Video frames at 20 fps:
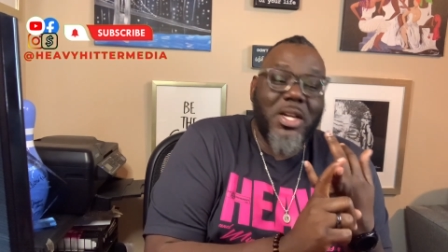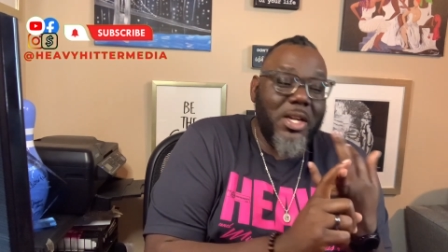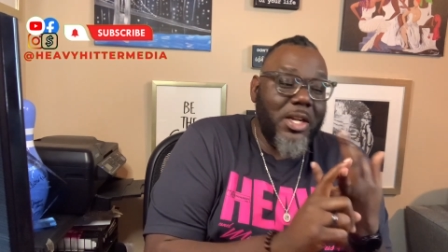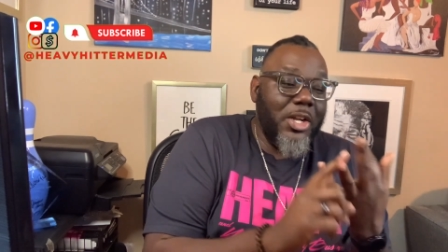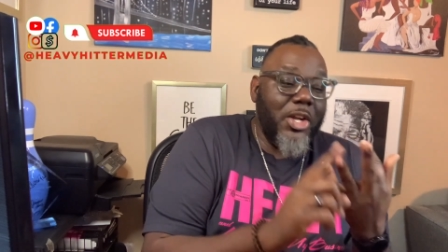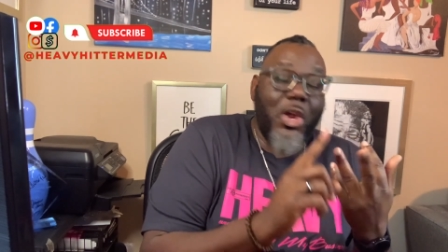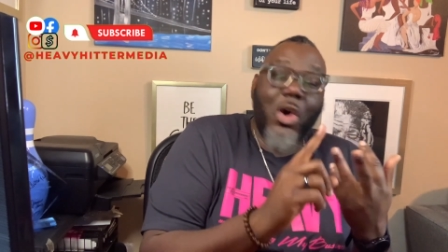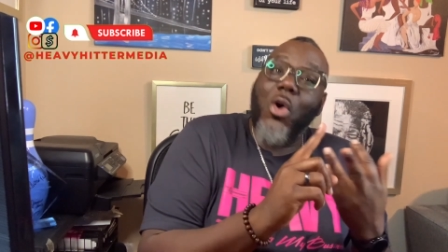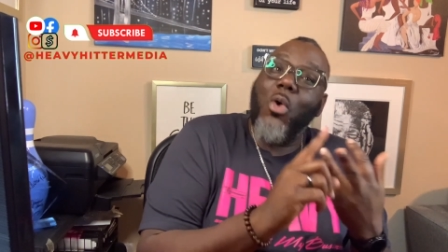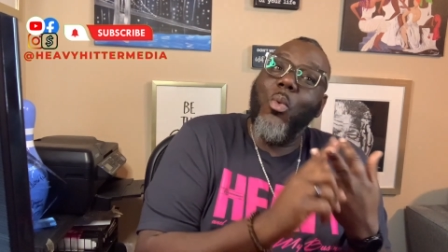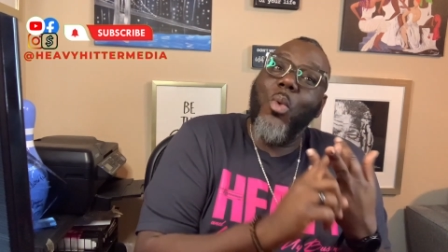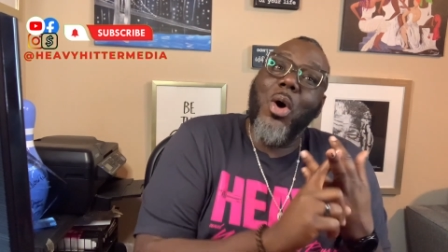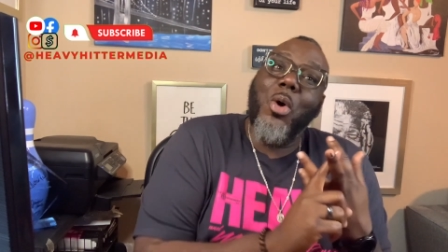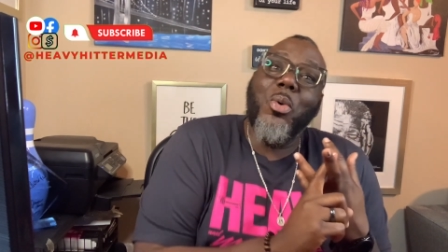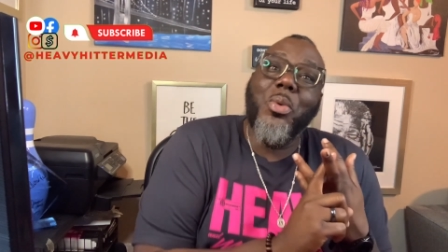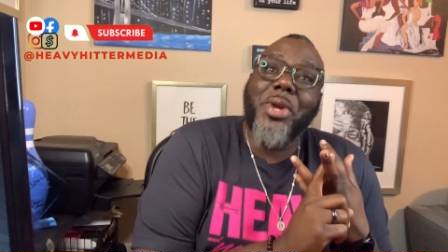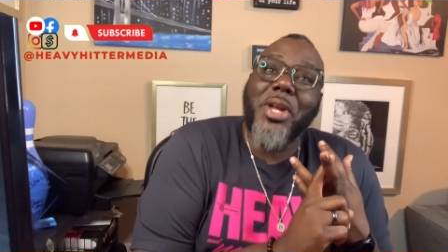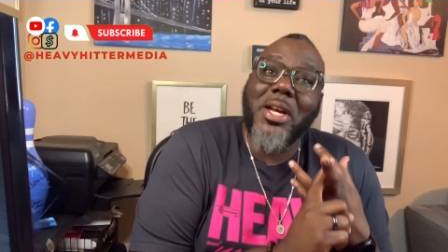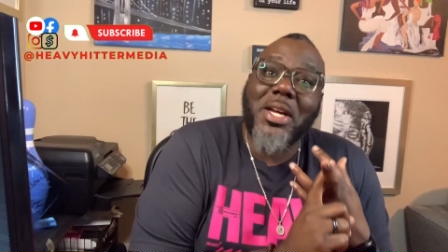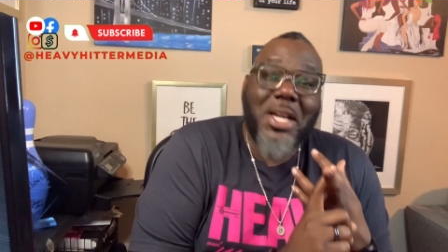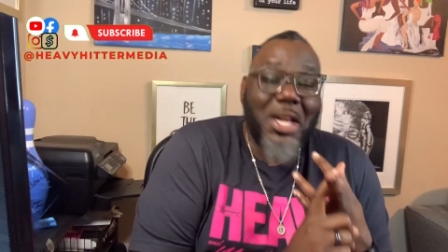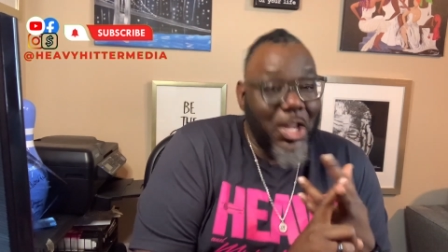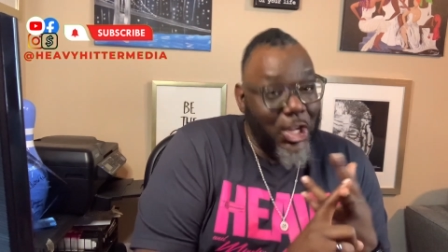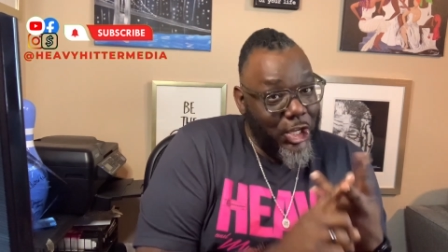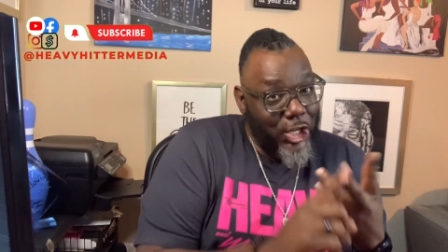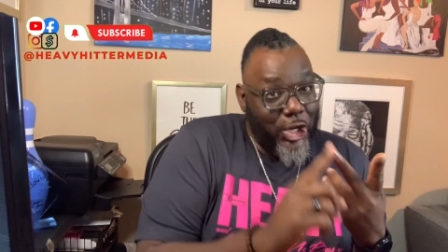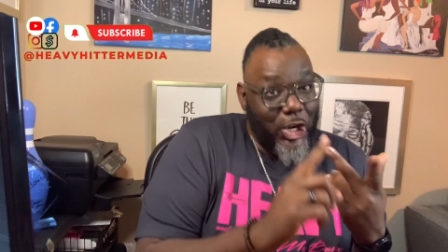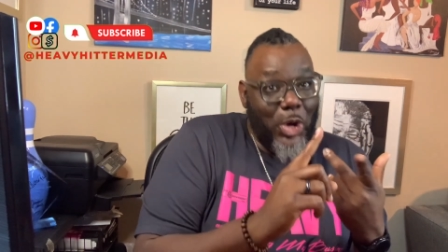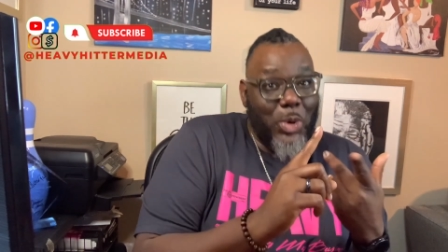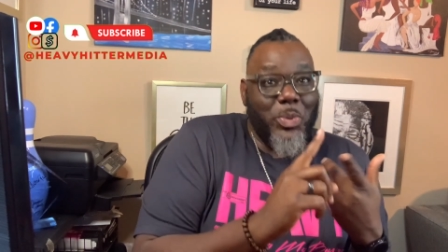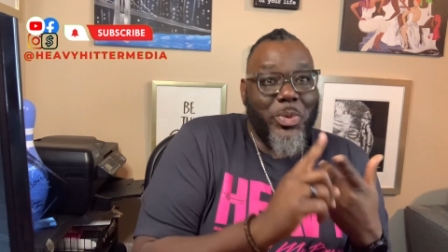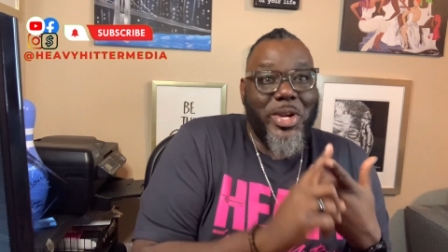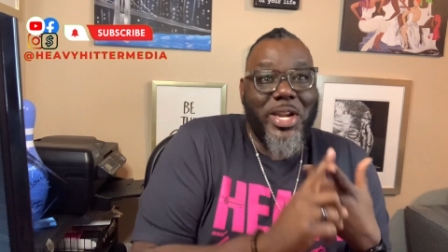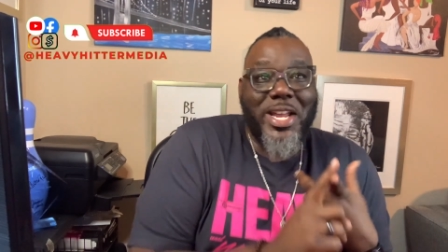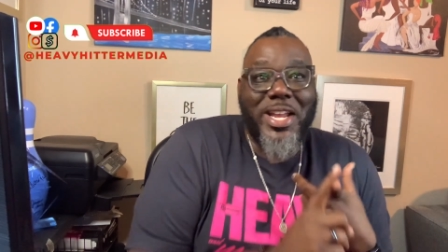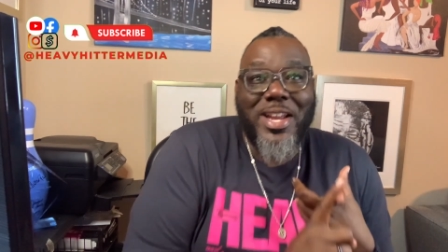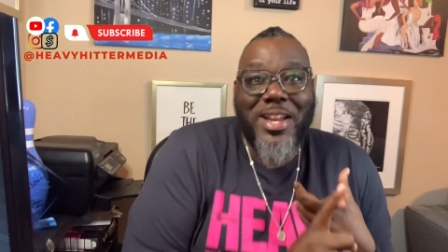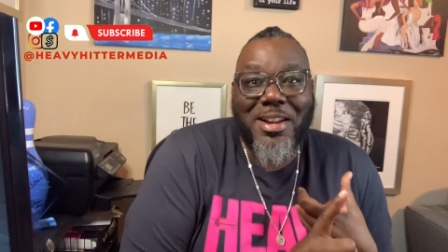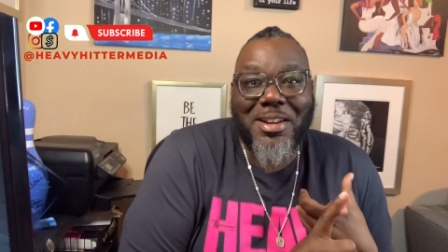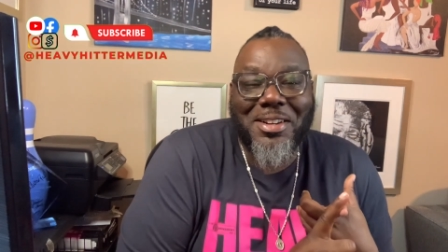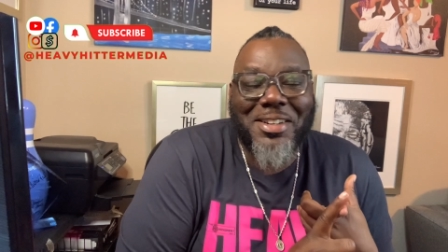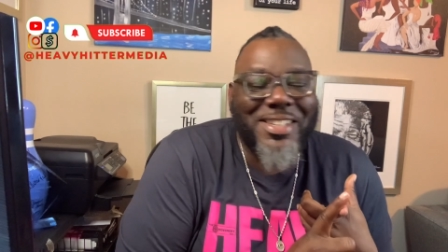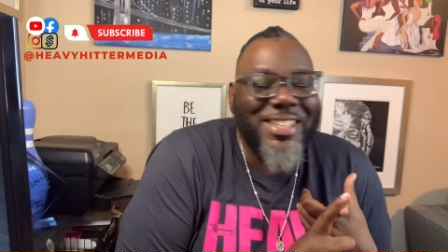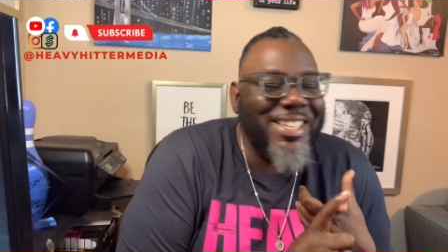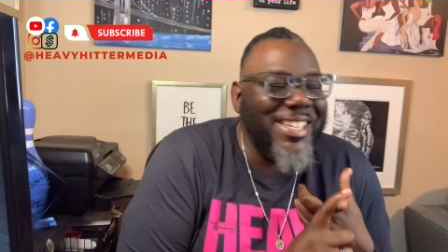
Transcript: You don't want her. You don't need her.